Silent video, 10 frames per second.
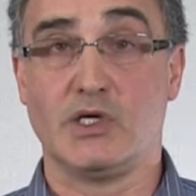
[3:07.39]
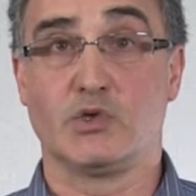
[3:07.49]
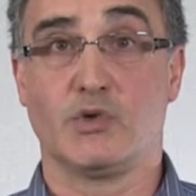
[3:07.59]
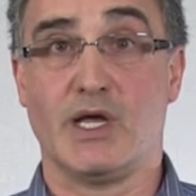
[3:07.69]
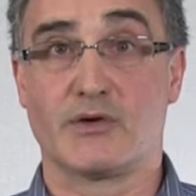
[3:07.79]

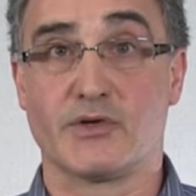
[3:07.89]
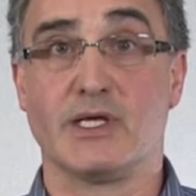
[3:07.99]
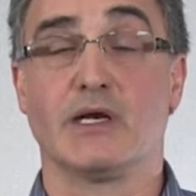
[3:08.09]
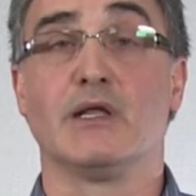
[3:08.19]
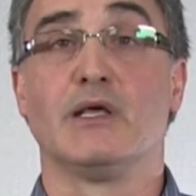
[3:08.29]
into a
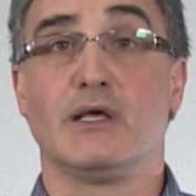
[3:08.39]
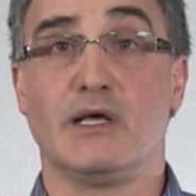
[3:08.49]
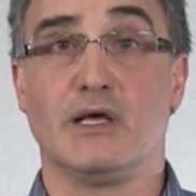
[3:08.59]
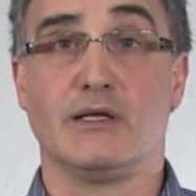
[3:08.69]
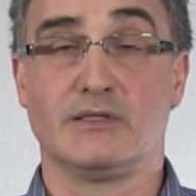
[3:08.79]
real
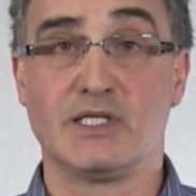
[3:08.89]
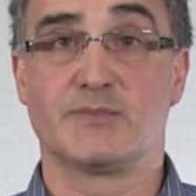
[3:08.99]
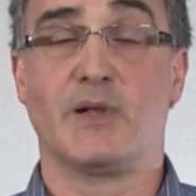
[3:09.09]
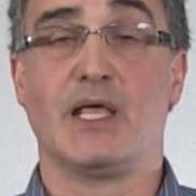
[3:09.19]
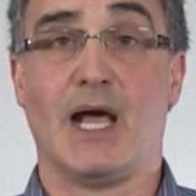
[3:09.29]

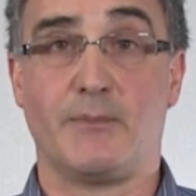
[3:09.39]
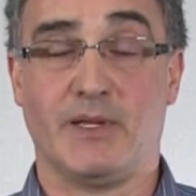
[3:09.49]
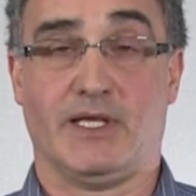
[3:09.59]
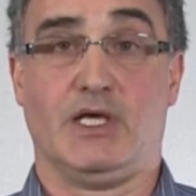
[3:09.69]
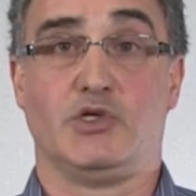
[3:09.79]
display
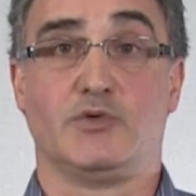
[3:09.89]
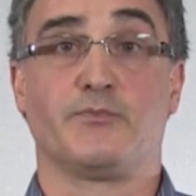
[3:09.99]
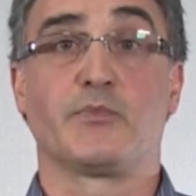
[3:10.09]
application.